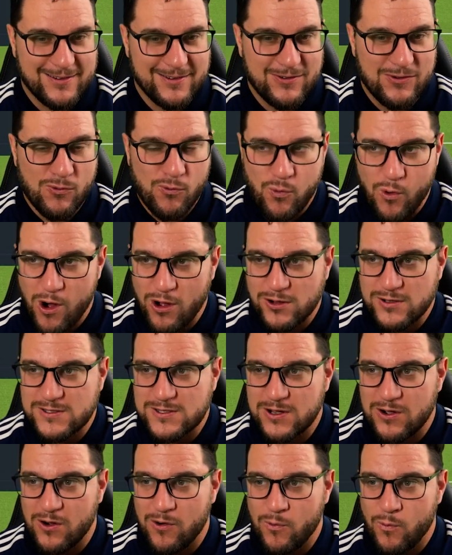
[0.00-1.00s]
What
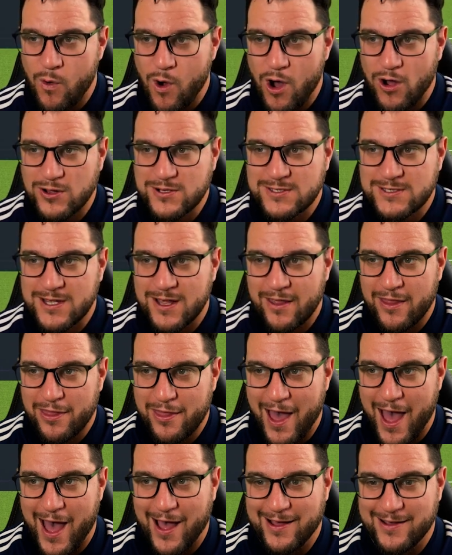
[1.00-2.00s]
was
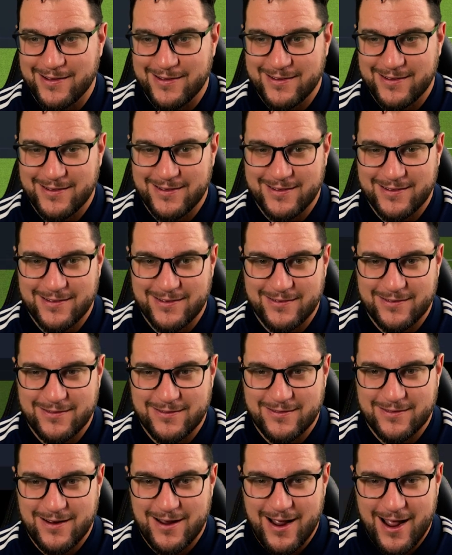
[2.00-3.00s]
that?
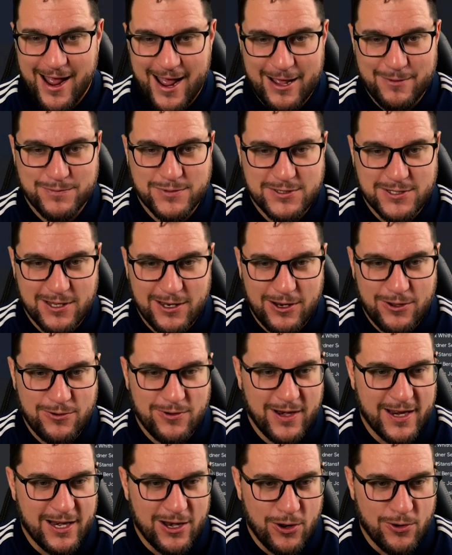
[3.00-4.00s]

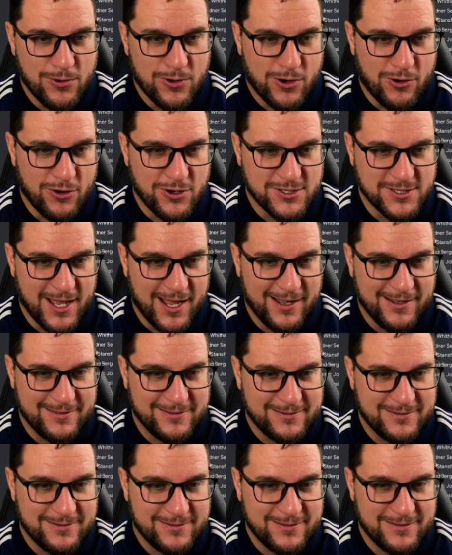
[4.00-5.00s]
Absolutely ludicrous, that.
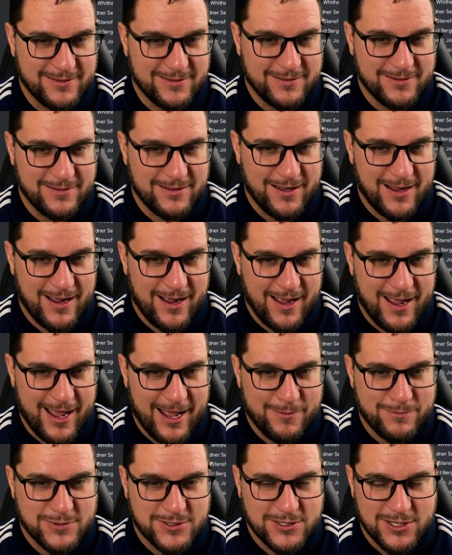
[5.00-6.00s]

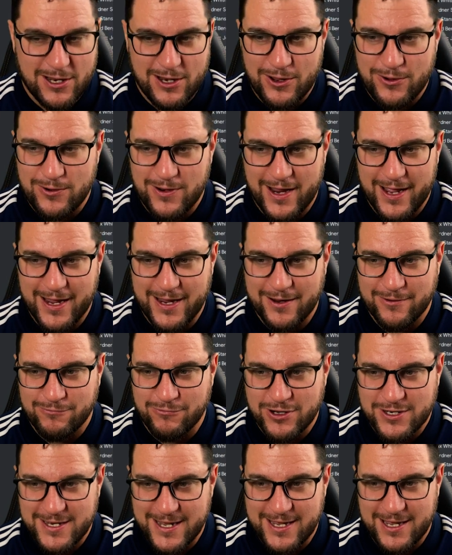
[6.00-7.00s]
Absolutely
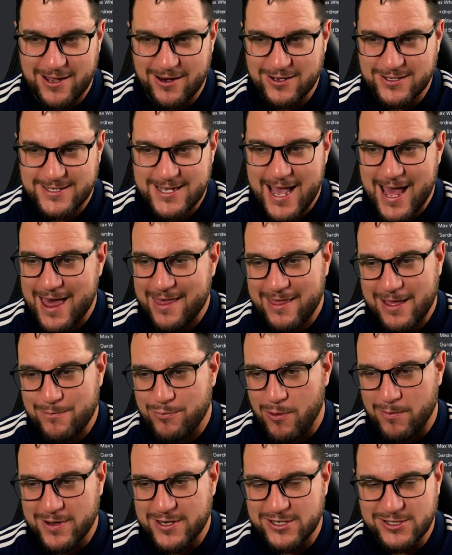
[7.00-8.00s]
ridiculous. Yeah, they
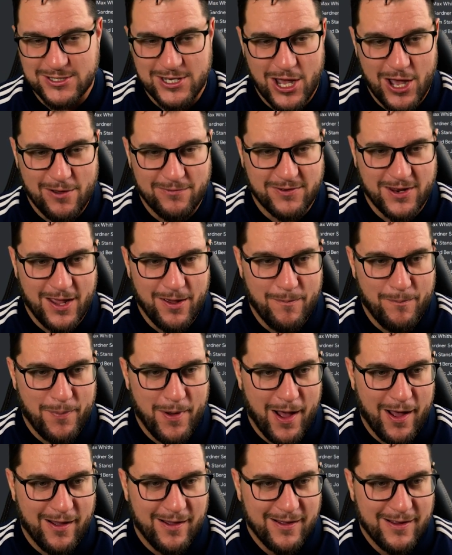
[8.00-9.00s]
probably deserved it,
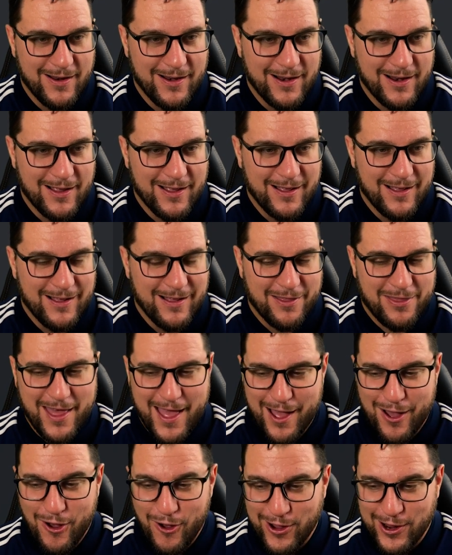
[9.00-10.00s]
but
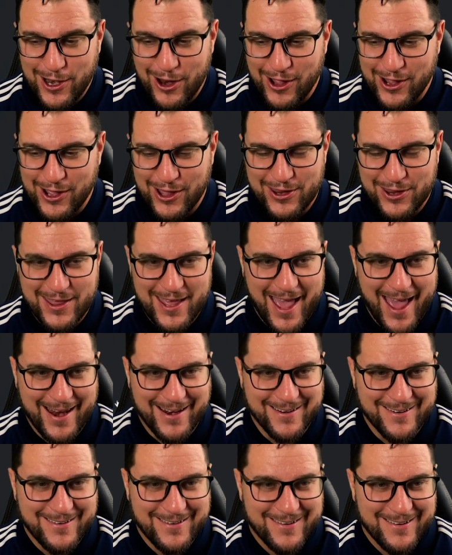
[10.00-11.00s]
that highlight at the
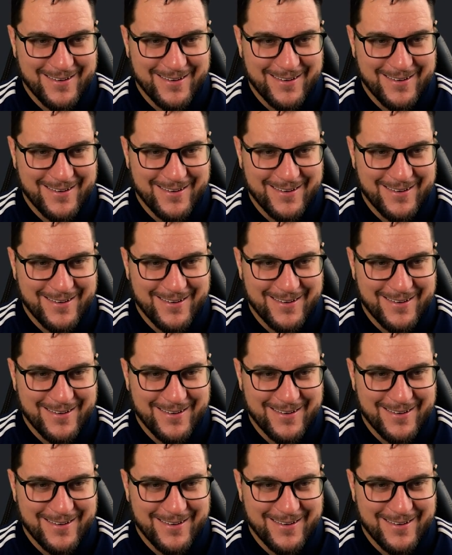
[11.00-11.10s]
end,